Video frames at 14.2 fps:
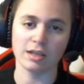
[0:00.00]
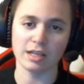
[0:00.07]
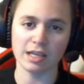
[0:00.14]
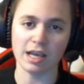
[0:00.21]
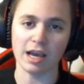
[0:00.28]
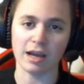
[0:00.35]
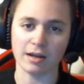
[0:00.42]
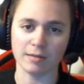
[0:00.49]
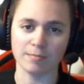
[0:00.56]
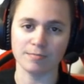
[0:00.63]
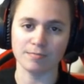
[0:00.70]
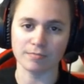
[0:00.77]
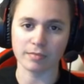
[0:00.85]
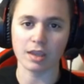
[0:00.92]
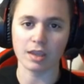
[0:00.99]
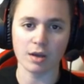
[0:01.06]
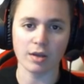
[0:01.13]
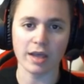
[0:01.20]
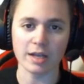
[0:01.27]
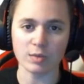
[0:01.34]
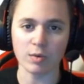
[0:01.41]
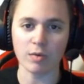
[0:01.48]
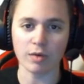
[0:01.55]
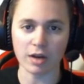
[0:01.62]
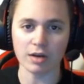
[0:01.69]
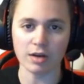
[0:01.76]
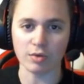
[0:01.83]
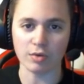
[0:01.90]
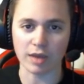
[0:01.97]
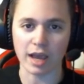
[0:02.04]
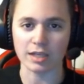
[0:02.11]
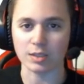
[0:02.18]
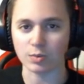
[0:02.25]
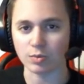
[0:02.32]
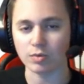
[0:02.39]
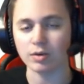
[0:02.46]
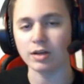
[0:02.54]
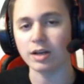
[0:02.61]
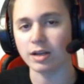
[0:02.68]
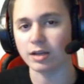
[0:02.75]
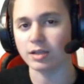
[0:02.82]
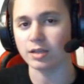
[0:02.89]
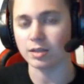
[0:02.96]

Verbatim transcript: Yeah, that's what we're gonna do, guys. We're gonna